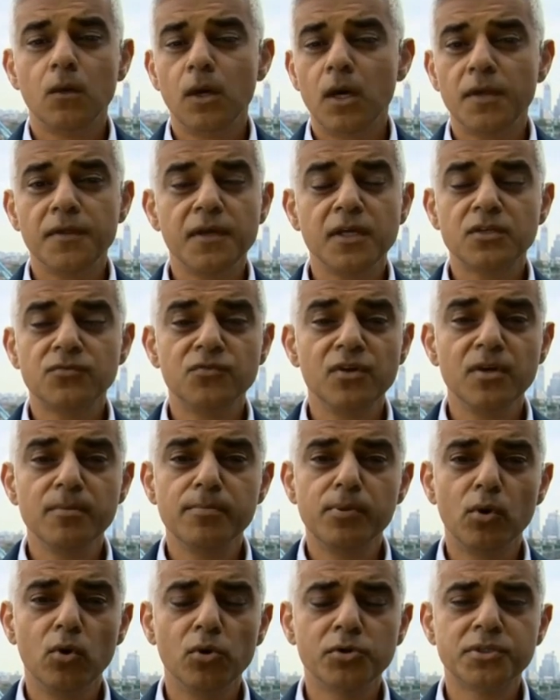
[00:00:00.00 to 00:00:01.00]
Well, I think it's really
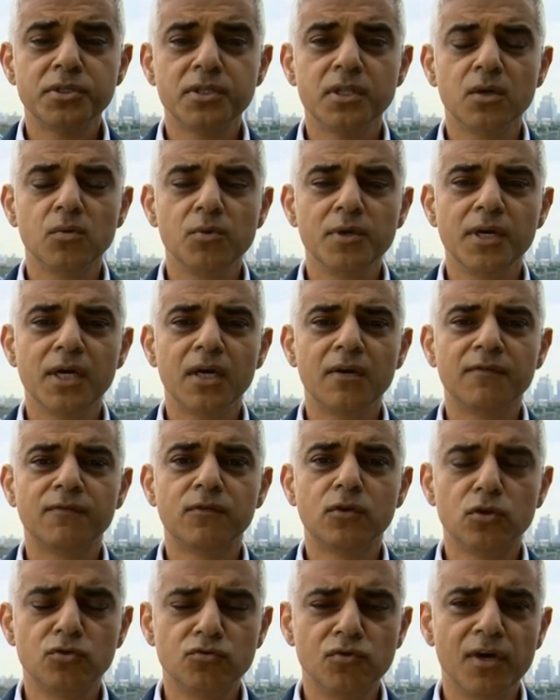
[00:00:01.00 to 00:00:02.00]
important that we
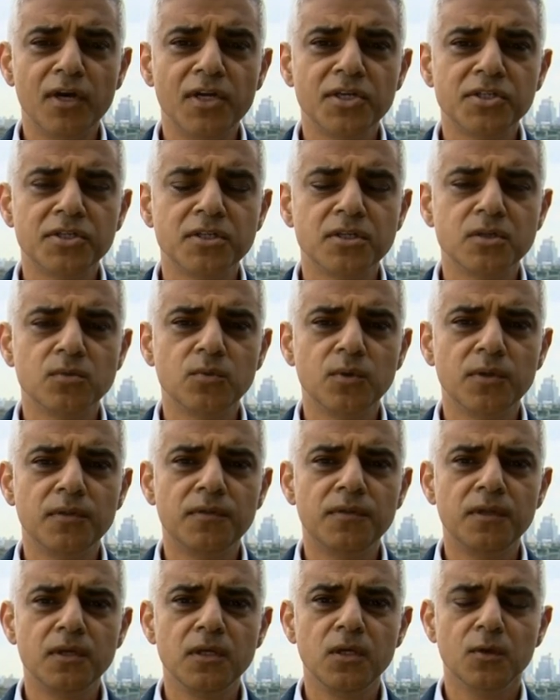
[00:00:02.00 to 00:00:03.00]
have good relations
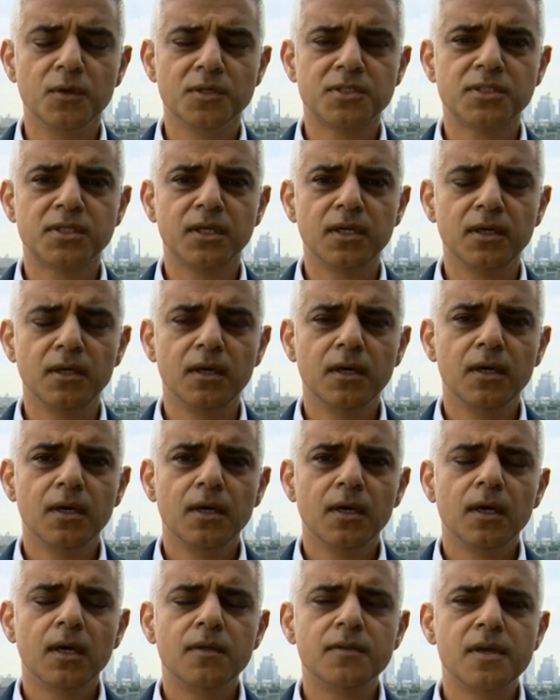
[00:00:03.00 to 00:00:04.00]
with the USA,
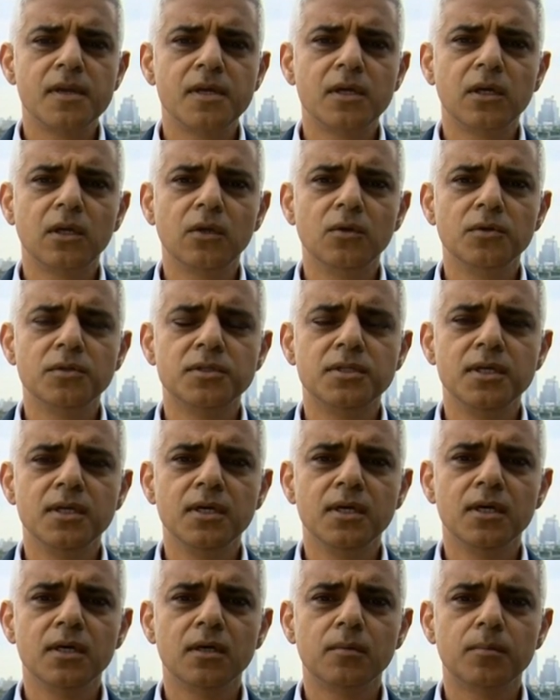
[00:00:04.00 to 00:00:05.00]
and that includes
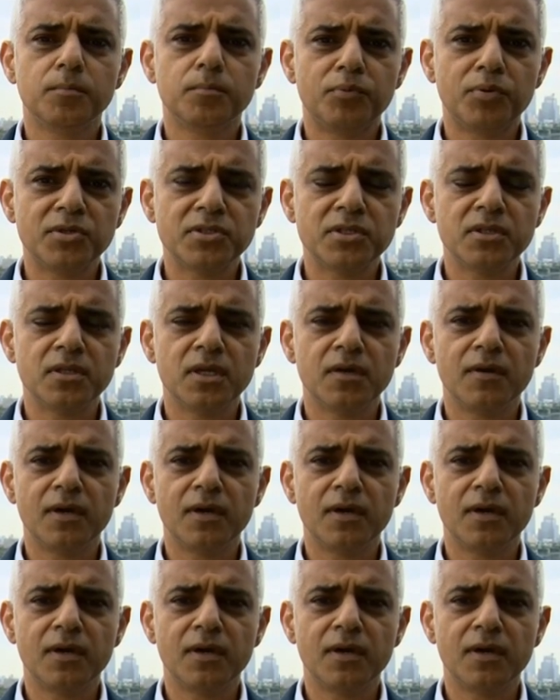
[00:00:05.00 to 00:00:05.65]
the uh, president.